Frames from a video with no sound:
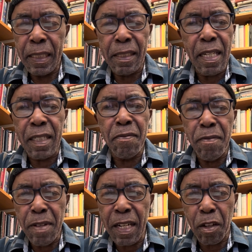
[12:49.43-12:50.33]
It's
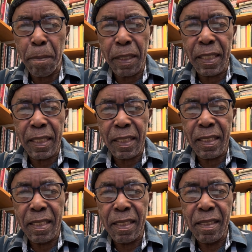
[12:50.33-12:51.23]
very complicated.